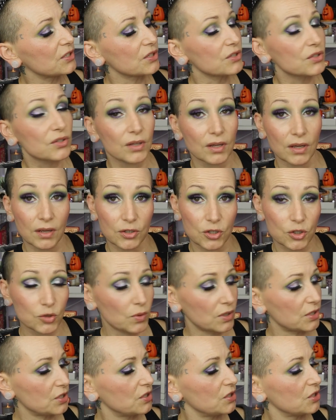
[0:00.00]
me just uh,
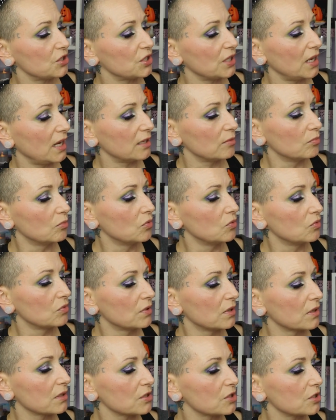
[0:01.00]
swatch the shade
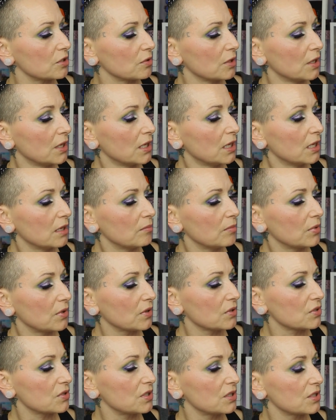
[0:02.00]
Moondust
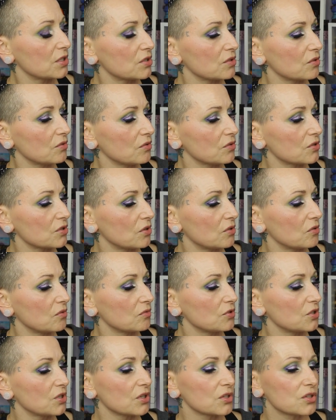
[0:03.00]
because this is
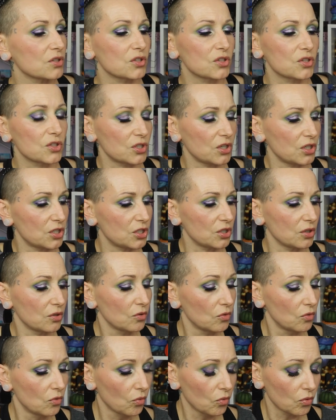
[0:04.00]
also just such a
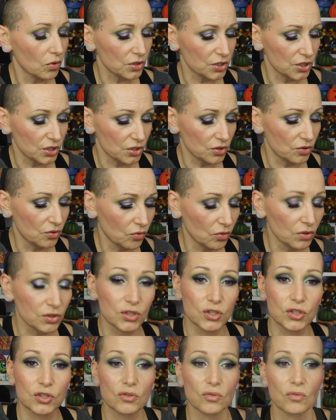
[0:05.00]
gorgeous,
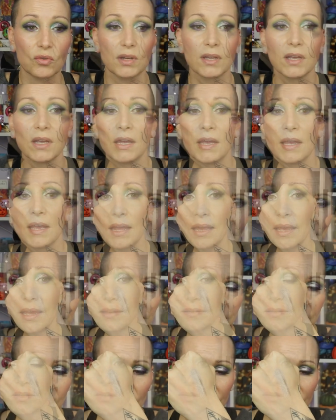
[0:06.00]
gorgeous story. I